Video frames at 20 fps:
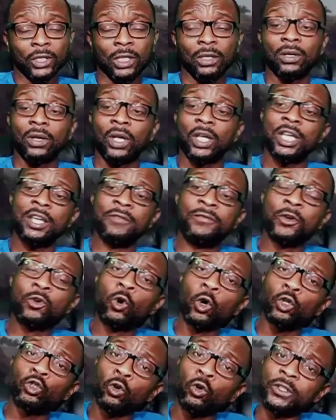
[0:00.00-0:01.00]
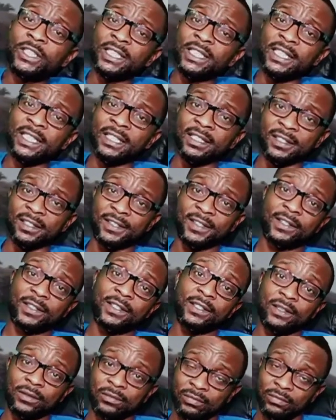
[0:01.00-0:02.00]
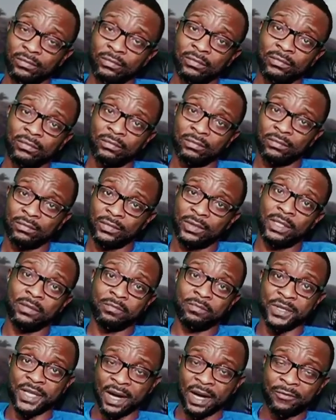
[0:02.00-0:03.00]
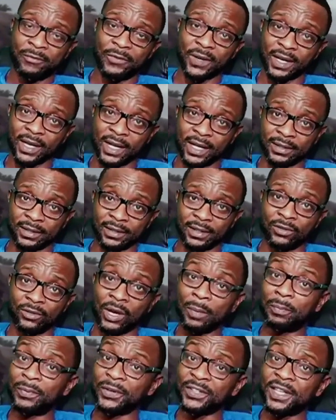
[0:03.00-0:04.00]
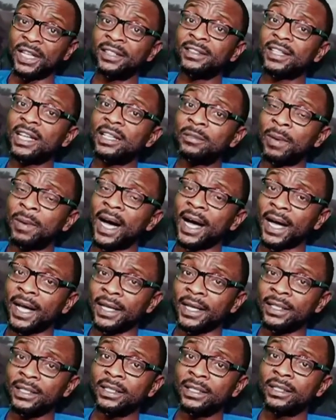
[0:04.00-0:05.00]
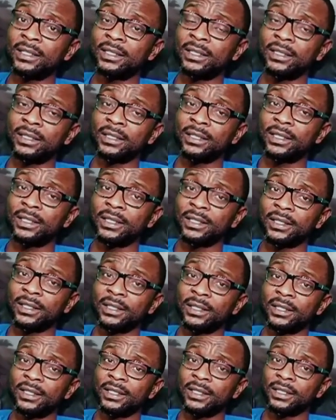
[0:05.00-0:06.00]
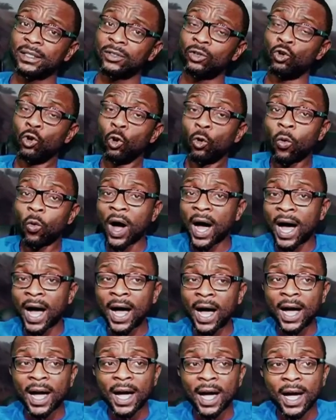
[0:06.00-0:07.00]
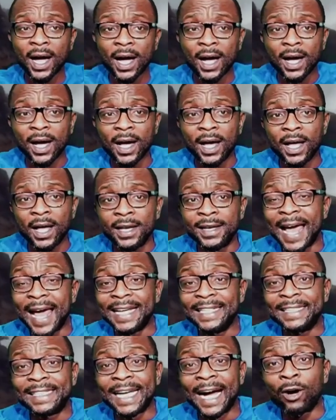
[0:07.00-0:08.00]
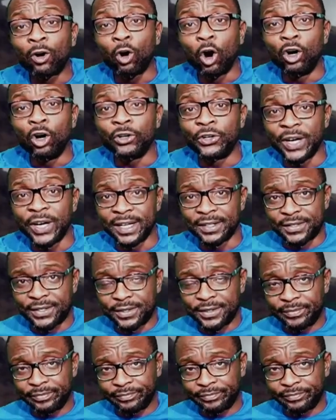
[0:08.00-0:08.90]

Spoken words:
If you go to the east, in Biafra land, represented by Lower Niger Congress,